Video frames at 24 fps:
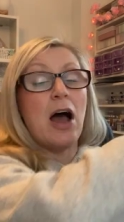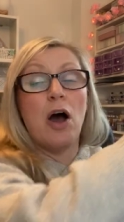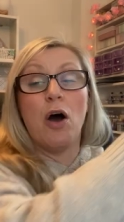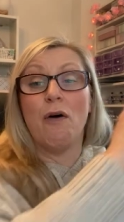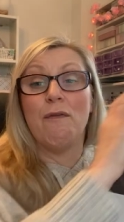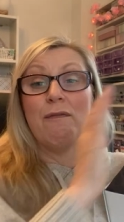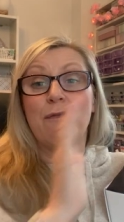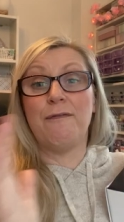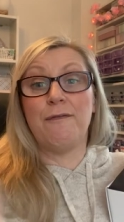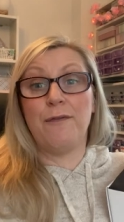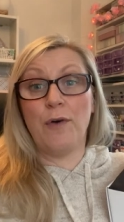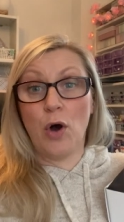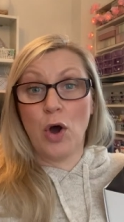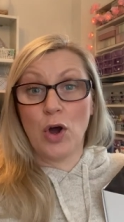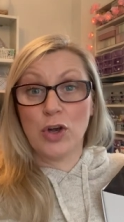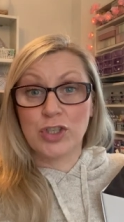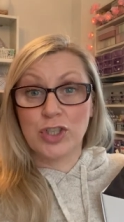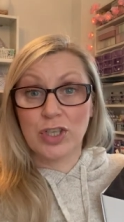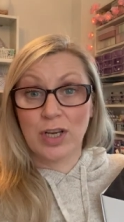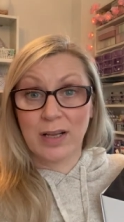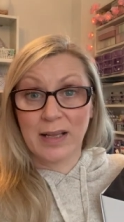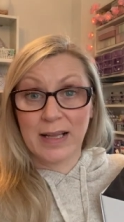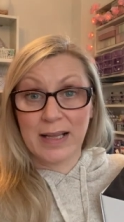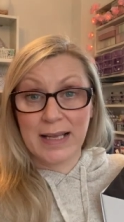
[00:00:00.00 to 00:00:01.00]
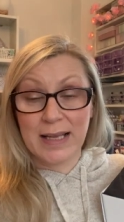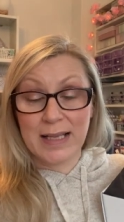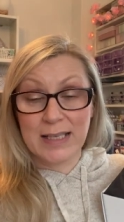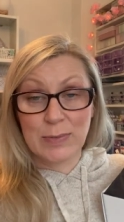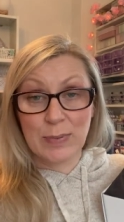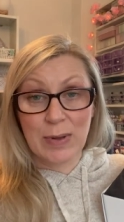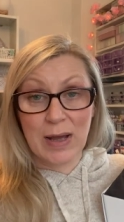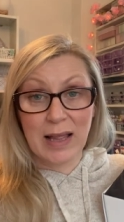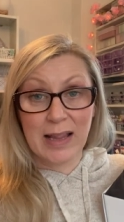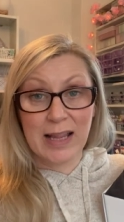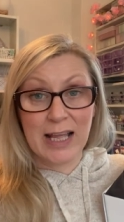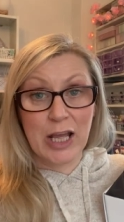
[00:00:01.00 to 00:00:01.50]
Unfortunately as
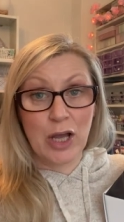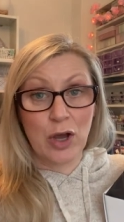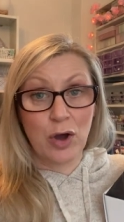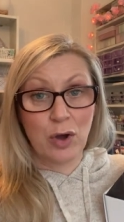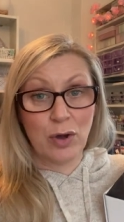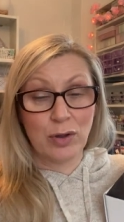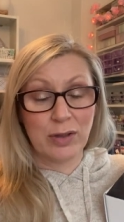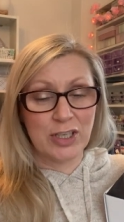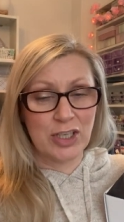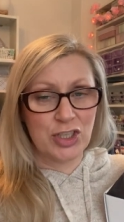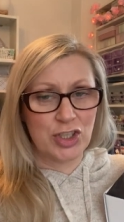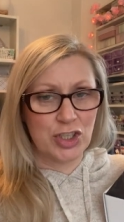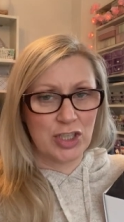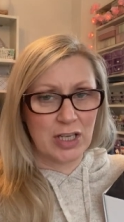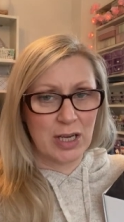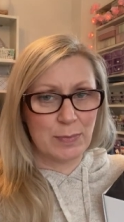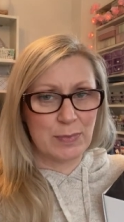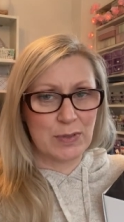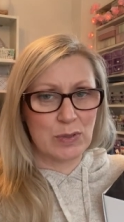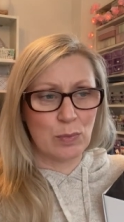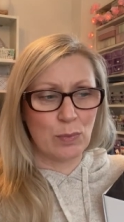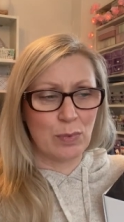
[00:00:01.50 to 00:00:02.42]
well, it only ships